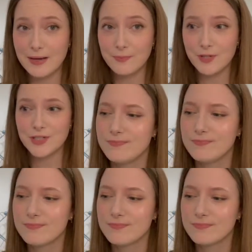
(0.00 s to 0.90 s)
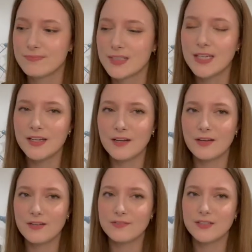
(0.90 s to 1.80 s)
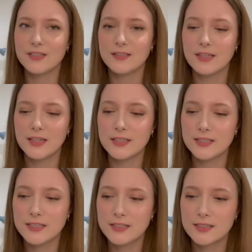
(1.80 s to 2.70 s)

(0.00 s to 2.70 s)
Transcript: pushed. I don't know, I feel like